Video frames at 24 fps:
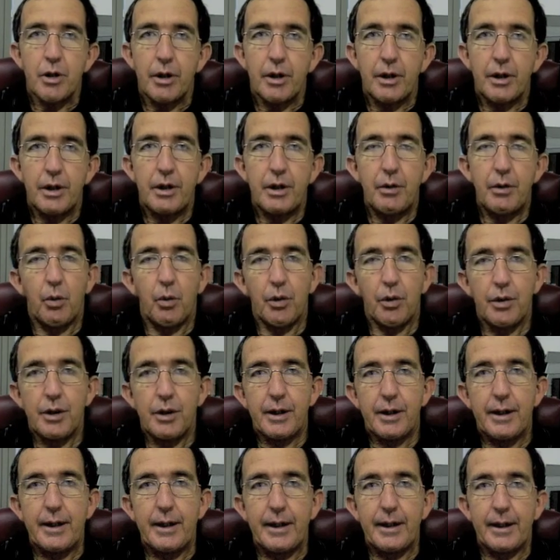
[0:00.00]
Do you want
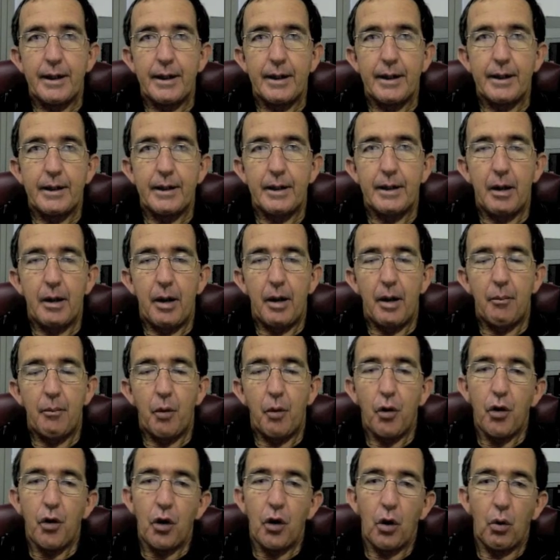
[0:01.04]
a
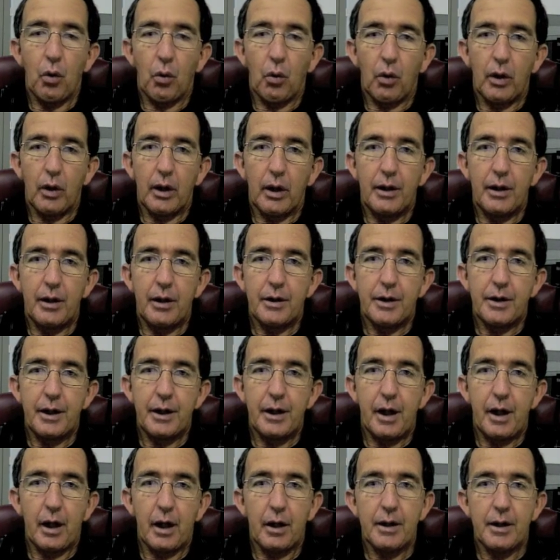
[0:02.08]
modern look using
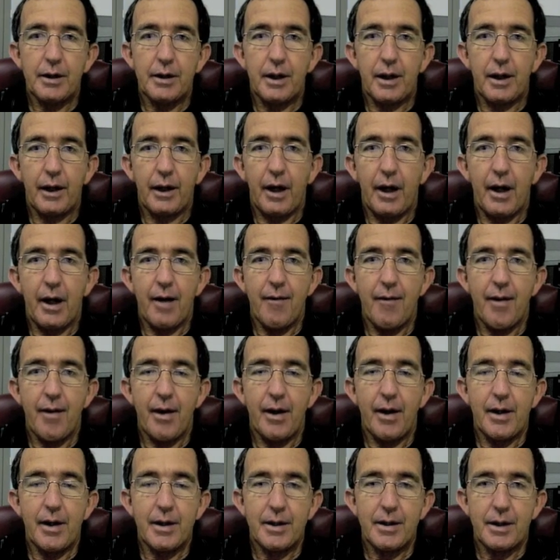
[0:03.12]
yuccas and
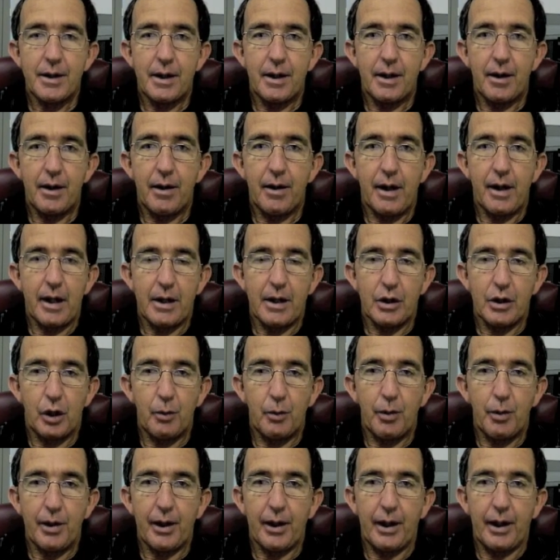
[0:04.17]
agaves, that type
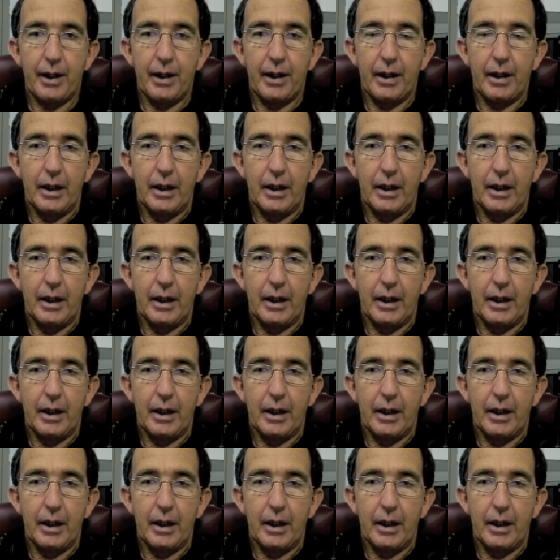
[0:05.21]
of thing?